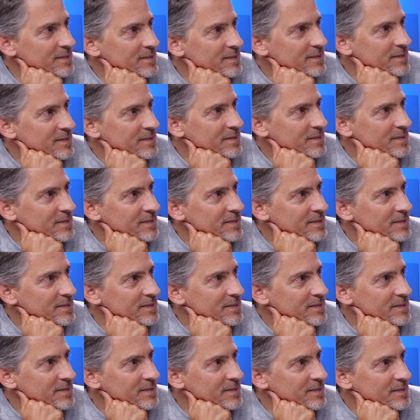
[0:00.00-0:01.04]

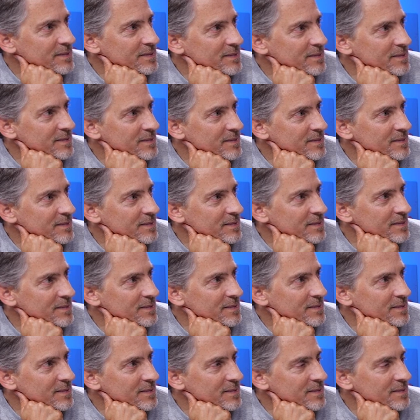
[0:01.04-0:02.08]

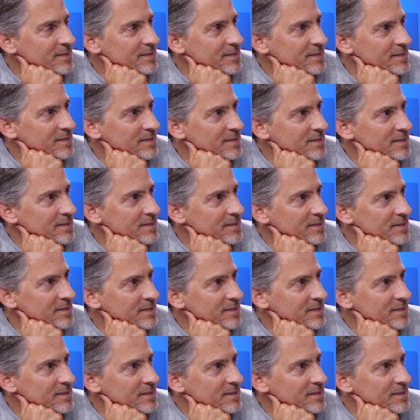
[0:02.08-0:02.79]
This person isn't speaking.